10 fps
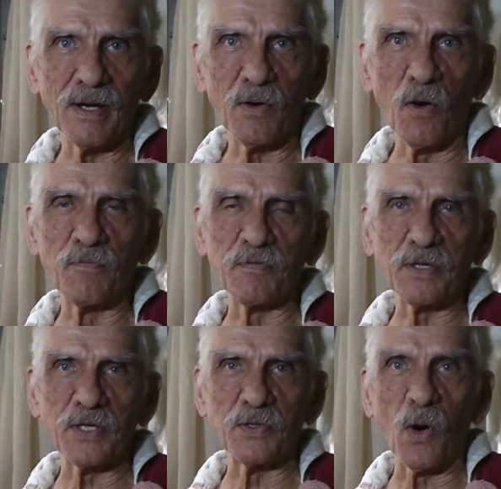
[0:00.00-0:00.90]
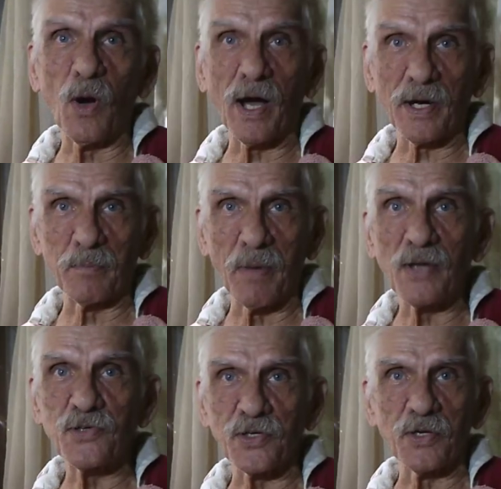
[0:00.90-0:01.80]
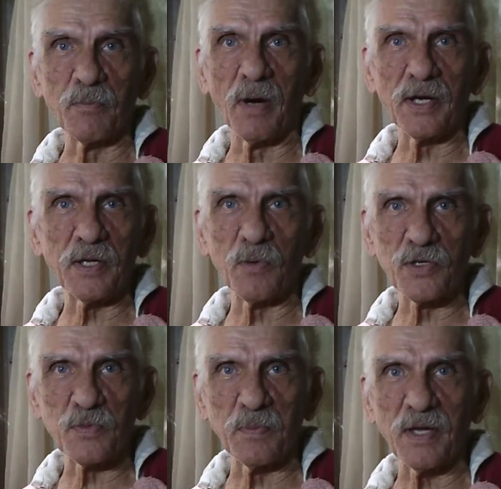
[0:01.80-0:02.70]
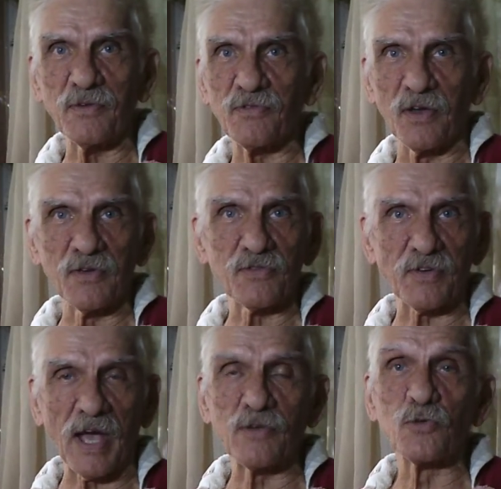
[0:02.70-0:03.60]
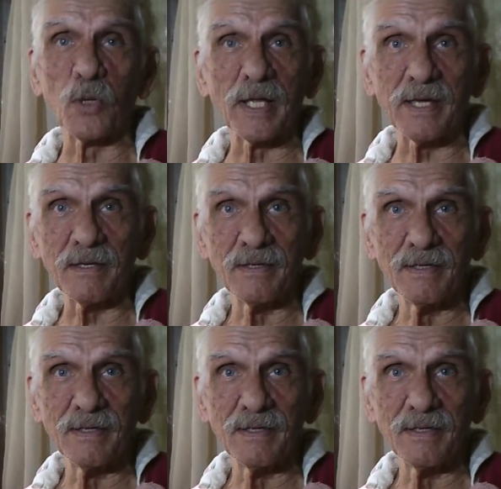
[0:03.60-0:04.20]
Hopefully, you know how to budget your money, which means scheduling